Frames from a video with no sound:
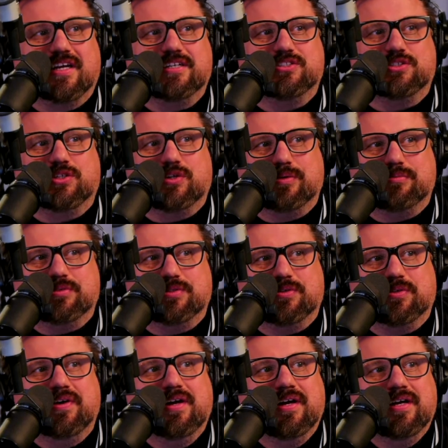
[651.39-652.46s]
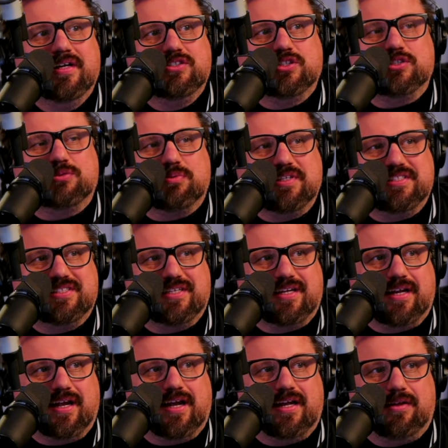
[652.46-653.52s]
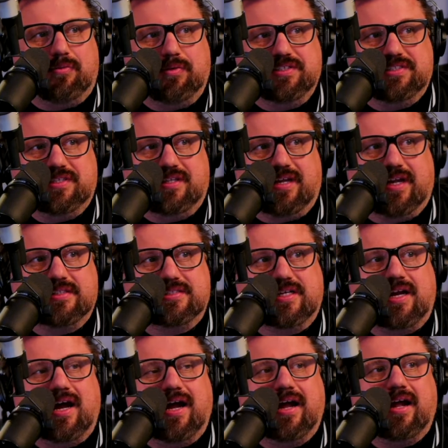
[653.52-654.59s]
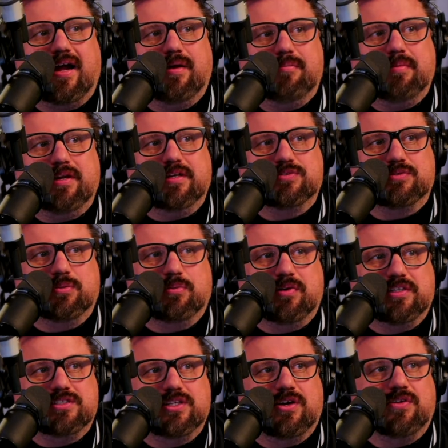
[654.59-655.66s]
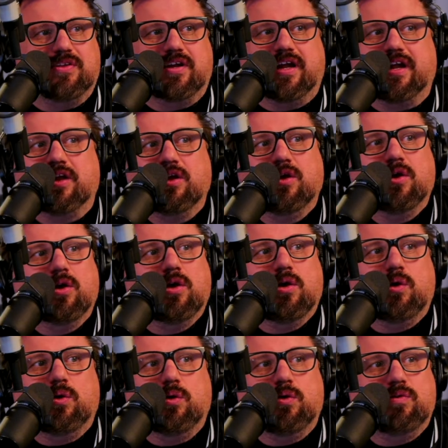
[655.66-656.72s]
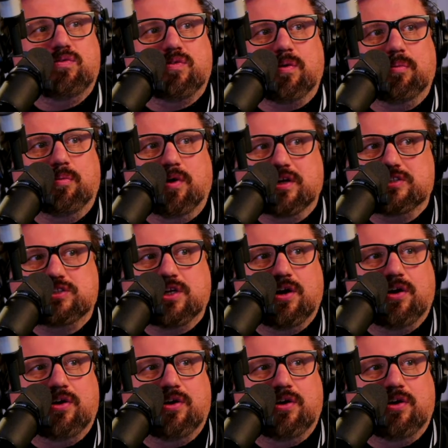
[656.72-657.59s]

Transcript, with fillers: I showed up to just recently. Recently, I said, "Hi, I'm Menace from the Woody Show," and they're like, "Who from what show?"